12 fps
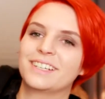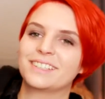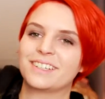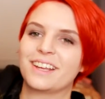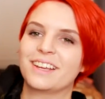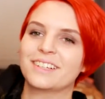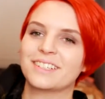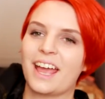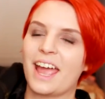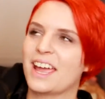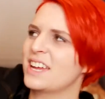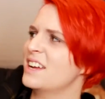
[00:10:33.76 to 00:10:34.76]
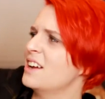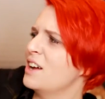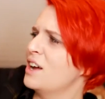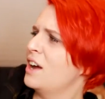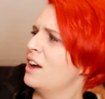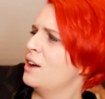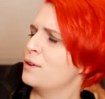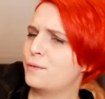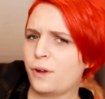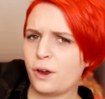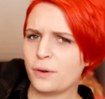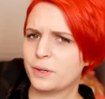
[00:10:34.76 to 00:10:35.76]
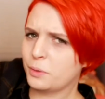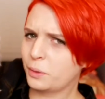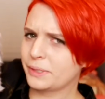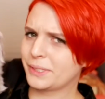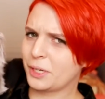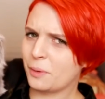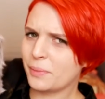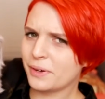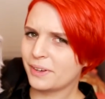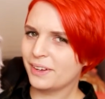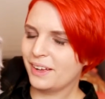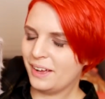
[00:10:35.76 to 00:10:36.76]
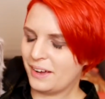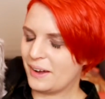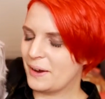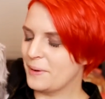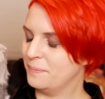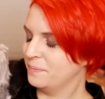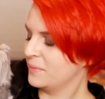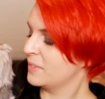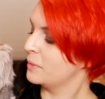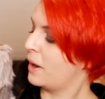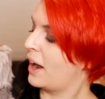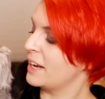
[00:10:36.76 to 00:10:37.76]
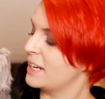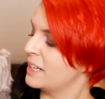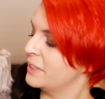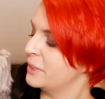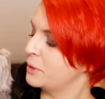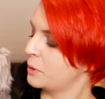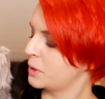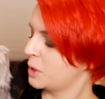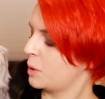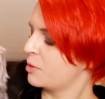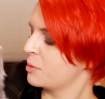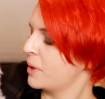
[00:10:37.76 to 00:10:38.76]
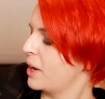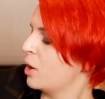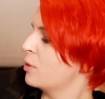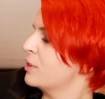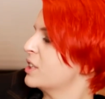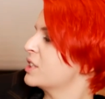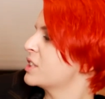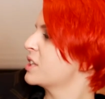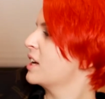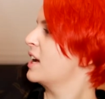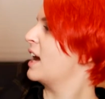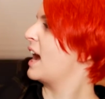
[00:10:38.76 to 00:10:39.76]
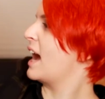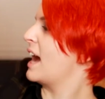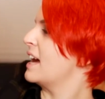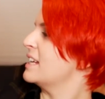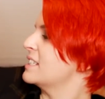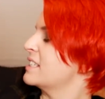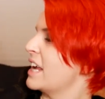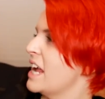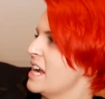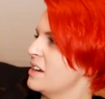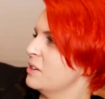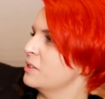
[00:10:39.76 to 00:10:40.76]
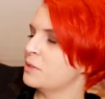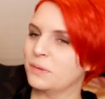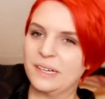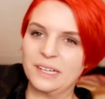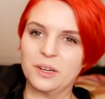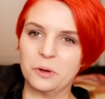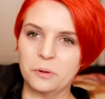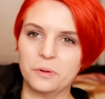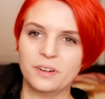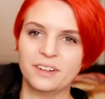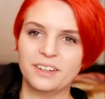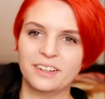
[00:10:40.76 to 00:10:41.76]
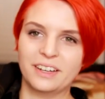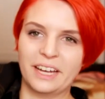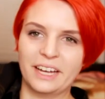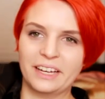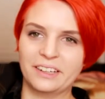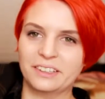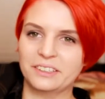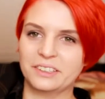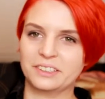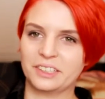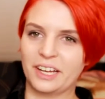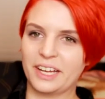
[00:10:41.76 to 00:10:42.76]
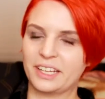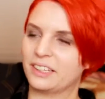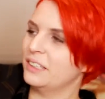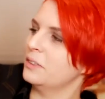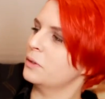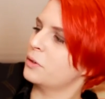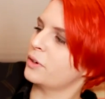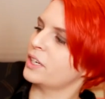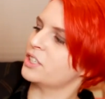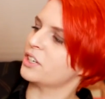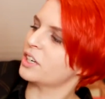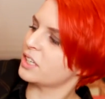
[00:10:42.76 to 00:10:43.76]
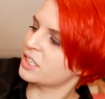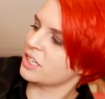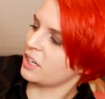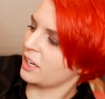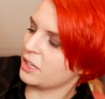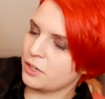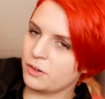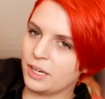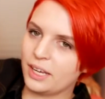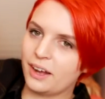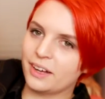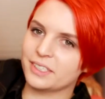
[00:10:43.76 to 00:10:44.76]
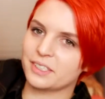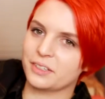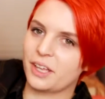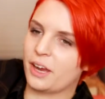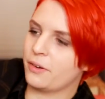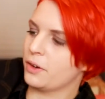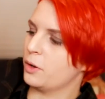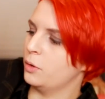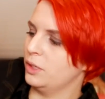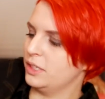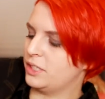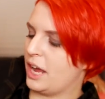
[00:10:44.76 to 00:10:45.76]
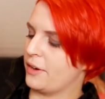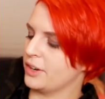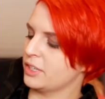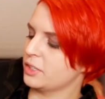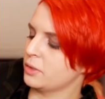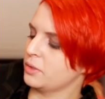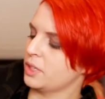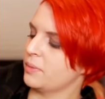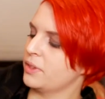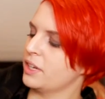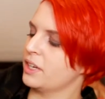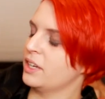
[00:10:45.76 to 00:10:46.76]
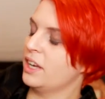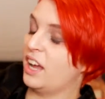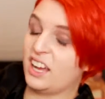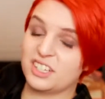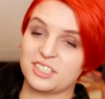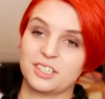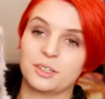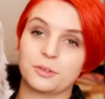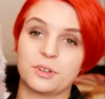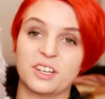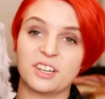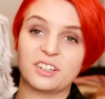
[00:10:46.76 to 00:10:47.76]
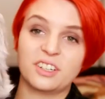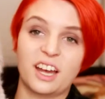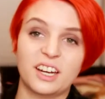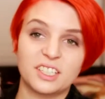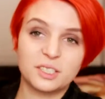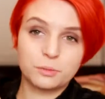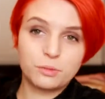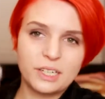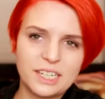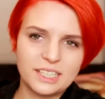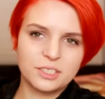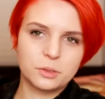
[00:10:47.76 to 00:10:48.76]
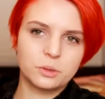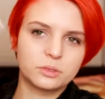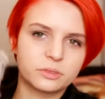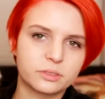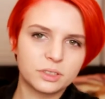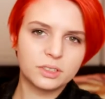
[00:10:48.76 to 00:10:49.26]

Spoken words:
This is a furry doorstop. I needed a doorstop for my office, and it looked really cool. It looked like a little creature. I could stick like googly eyes on there and call it Terrence or something. It just looked really good. And it's a really sort of,